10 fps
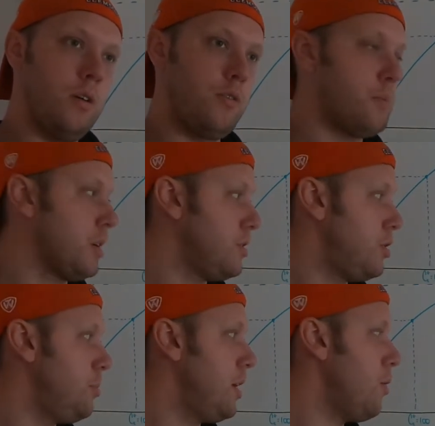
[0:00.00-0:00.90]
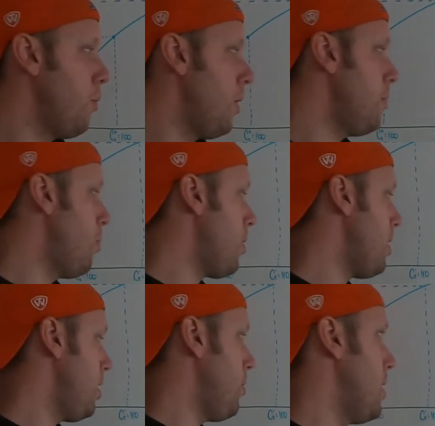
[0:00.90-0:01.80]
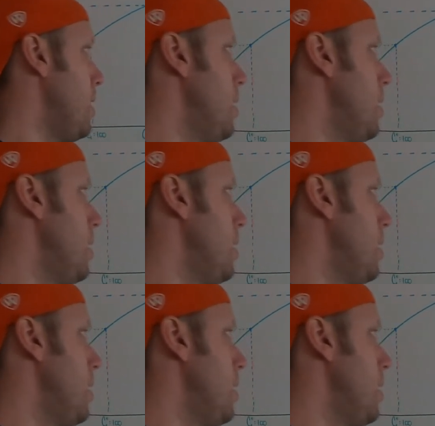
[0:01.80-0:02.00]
from consuming one more unit